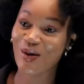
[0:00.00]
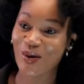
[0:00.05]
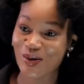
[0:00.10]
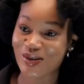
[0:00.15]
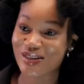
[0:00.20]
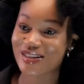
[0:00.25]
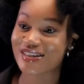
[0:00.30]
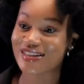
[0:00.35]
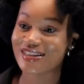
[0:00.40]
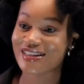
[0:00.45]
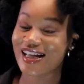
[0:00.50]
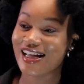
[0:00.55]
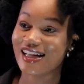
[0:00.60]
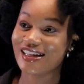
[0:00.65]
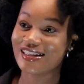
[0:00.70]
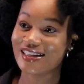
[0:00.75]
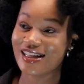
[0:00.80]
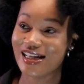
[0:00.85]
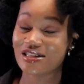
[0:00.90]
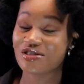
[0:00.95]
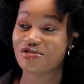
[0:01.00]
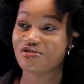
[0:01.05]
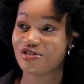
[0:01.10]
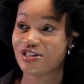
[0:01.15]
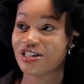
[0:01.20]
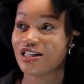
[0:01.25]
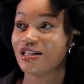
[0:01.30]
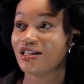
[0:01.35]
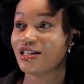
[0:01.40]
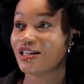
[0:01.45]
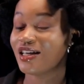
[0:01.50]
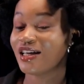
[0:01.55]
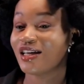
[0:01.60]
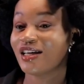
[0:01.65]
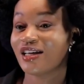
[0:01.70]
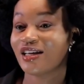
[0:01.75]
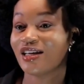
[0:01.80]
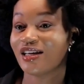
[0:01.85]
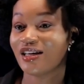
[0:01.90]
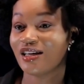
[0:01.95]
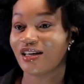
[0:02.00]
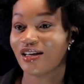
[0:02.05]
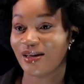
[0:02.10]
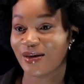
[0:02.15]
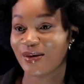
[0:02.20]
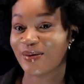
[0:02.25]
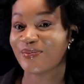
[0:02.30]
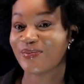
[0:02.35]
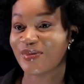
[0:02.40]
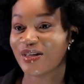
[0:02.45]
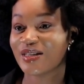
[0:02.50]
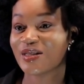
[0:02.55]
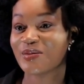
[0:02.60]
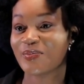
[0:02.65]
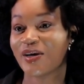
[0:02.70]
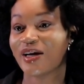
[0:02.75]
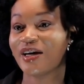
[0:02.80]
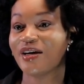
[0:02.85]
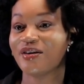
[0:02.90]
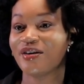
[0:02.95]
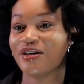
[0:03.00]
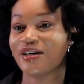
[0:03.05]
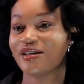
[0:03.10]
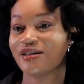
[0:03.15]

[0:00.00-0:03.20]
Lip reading: us, and that's really inspiring.